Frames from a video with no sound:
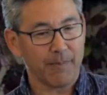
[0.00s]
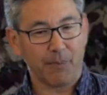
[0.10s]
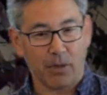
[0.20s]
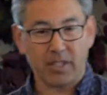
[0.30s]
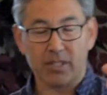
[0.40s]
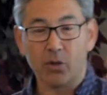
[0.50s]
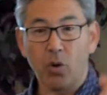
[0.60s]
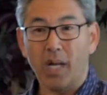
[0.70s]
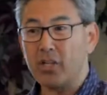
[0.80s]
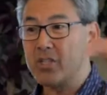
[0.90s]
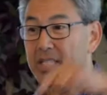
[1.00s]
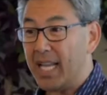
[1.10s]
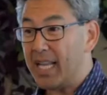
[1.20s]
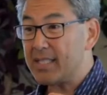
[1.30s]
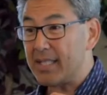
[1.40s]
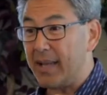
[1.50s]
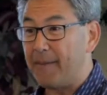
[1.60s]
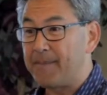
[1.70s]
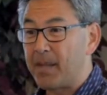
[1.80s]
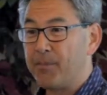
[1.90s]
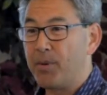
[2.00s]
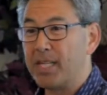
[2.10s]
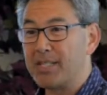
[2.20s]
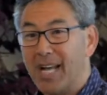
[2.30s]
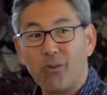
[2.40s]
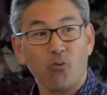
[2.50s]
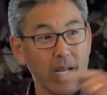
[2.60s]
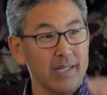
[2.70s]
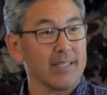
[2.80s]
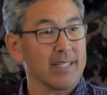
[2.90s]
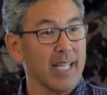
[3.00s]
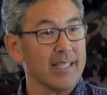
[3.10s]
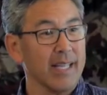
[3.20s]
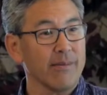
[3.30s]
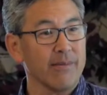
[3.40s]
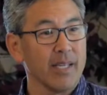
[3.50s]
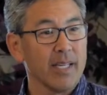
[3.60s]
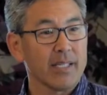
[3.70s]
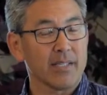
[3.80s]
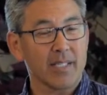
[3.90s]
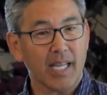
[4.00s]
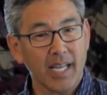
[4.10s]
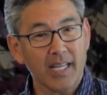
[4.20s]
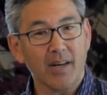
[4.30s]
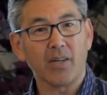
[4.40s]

person who understands them but is not reckless like them to say,